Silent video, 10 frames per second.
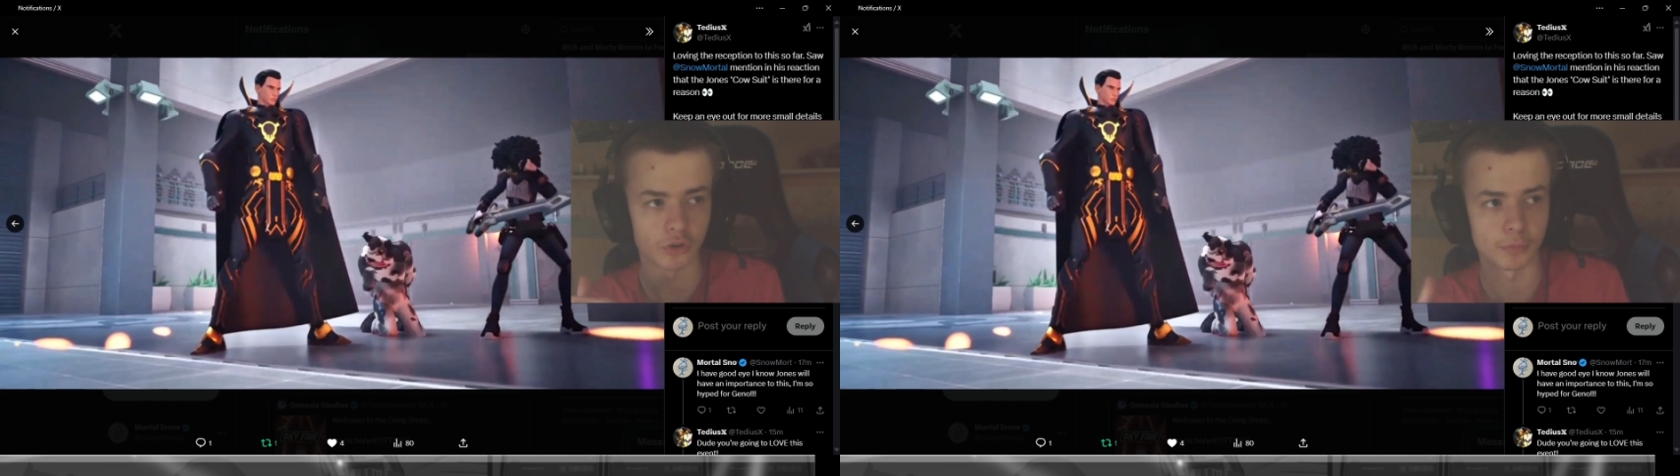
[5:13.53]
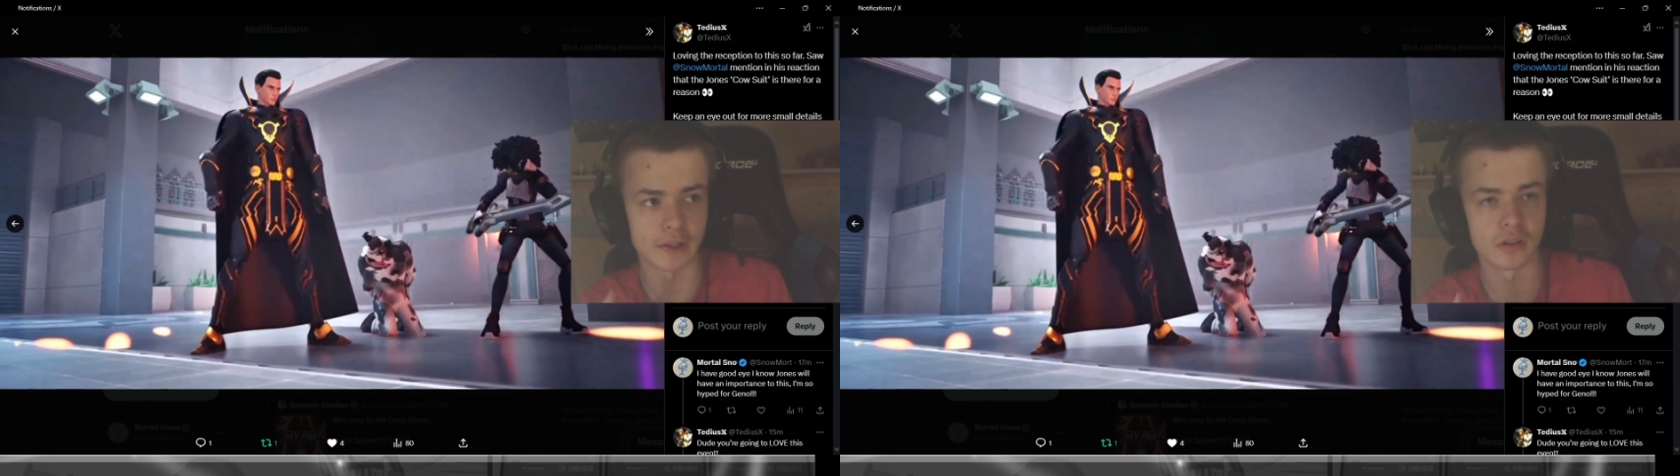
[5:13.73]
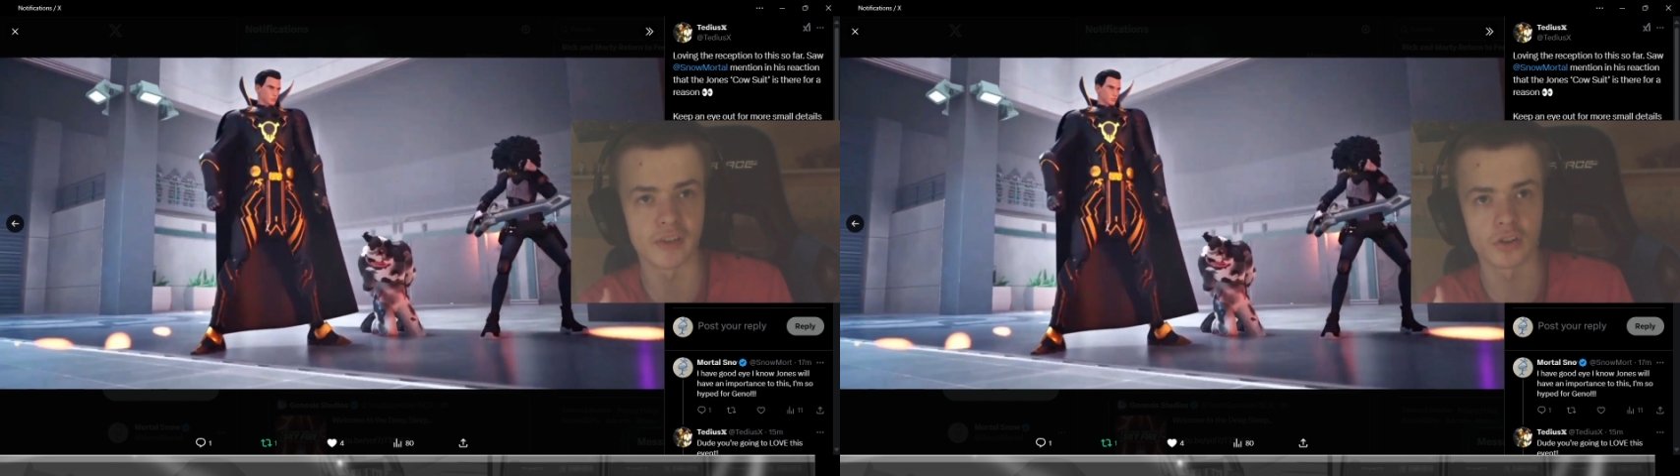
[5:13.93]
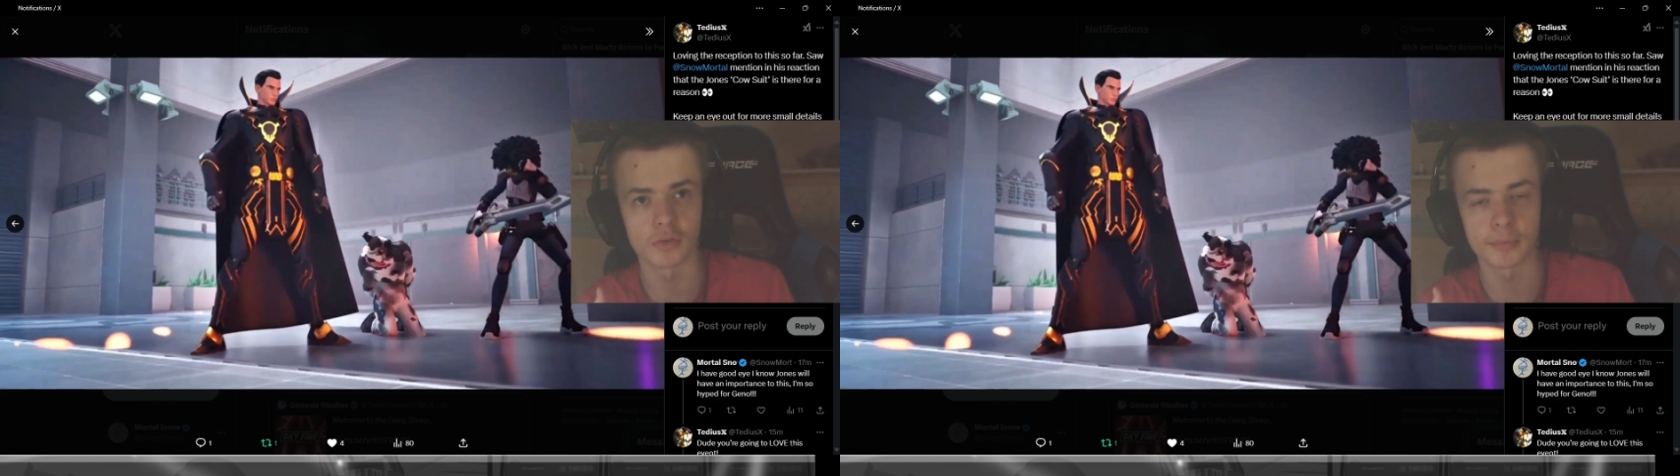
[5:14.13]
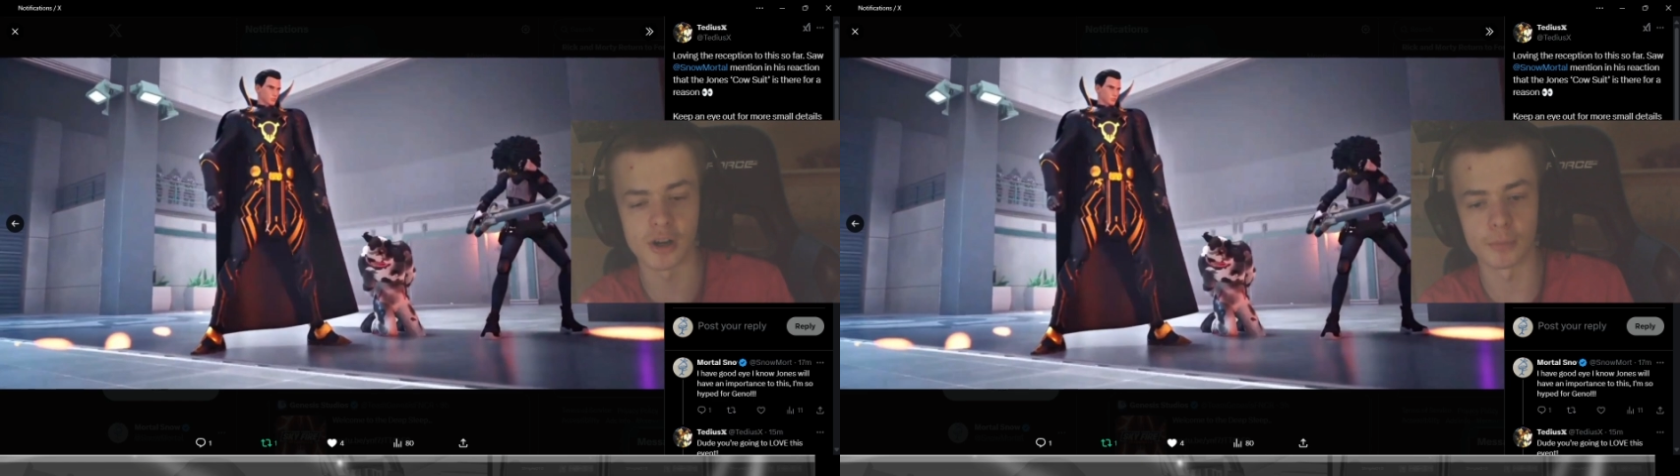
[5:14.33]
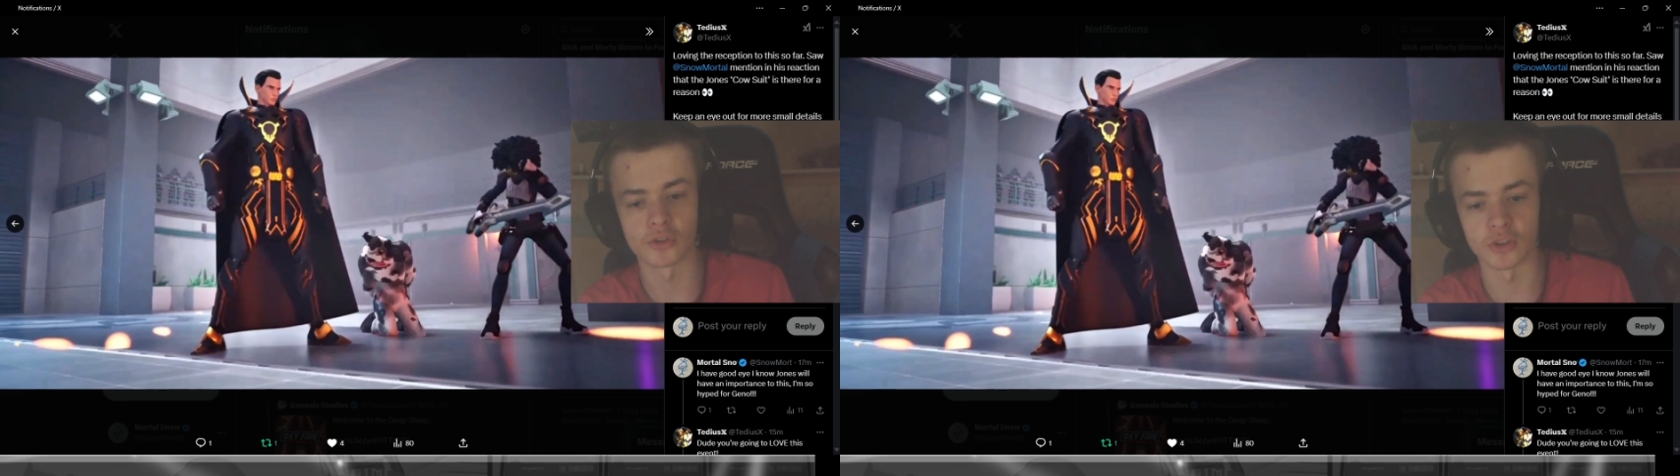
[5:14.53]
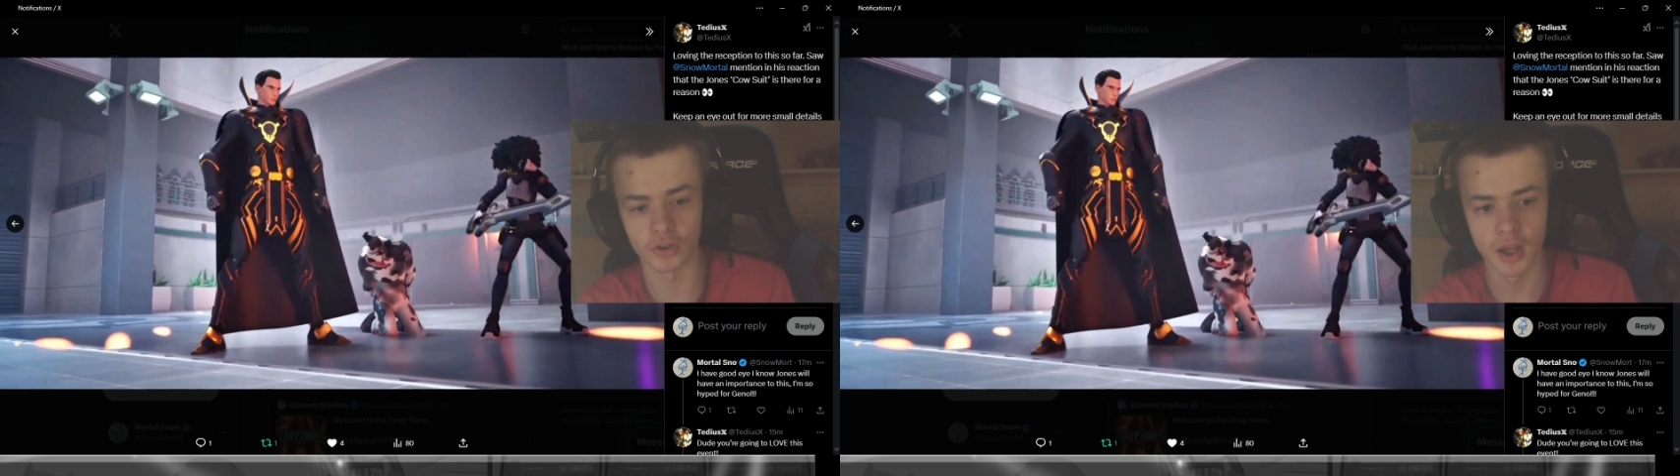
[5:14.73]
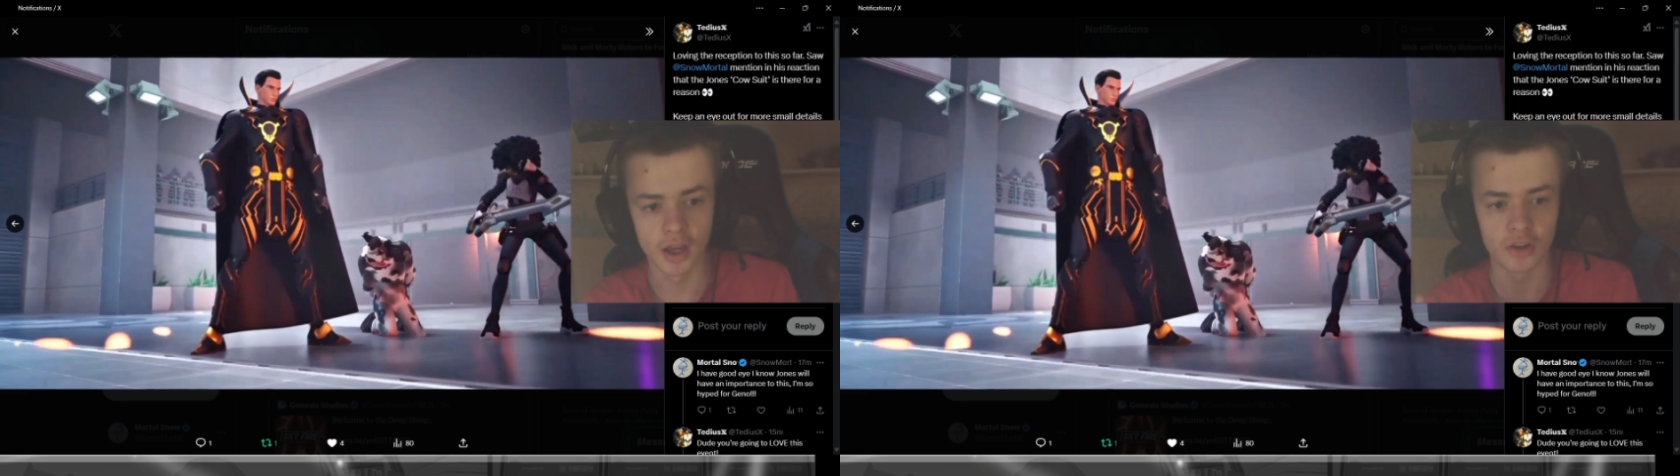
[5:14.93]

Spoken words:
explain the events of the Primal Season.